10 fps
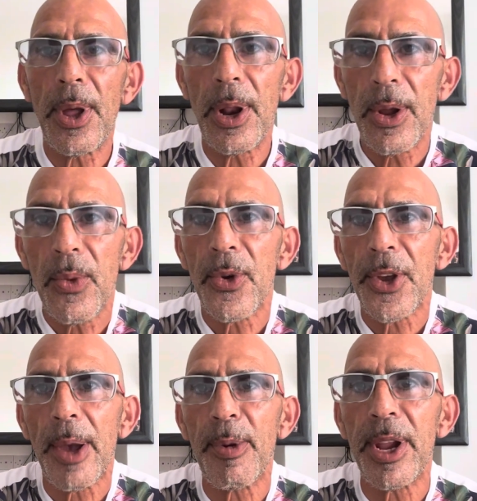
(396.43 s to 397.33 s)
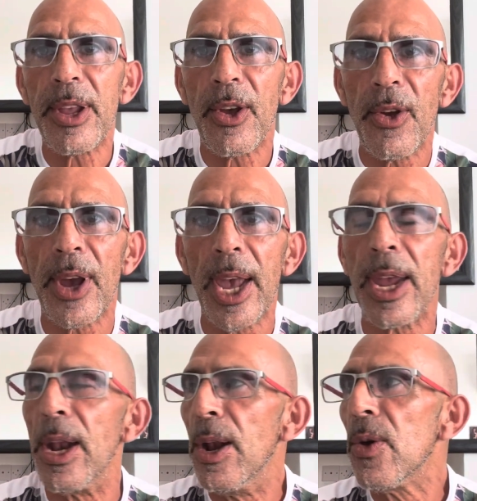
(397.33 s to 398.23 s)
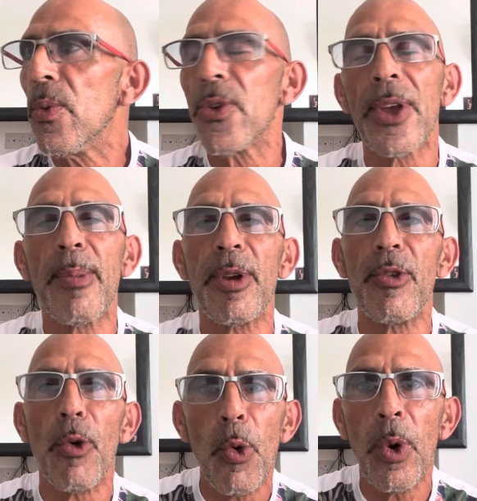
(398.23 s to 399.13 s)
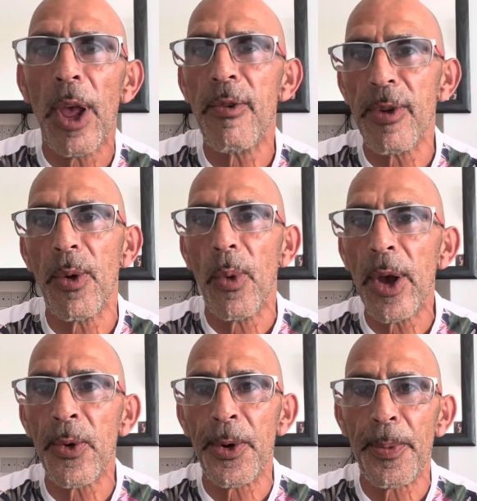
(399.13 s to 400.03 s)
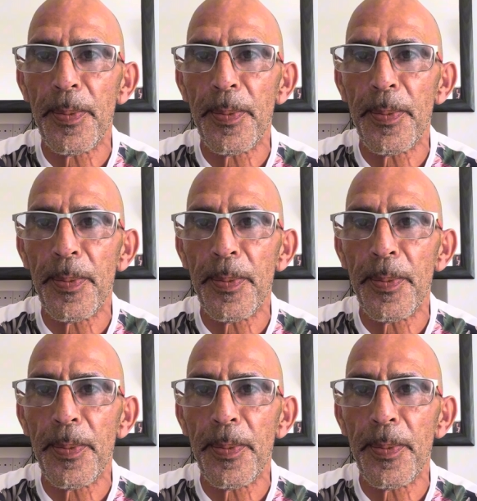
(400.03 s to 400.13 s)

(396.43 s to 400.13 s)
Look what's happening in the UK. Look what's happening all over the world.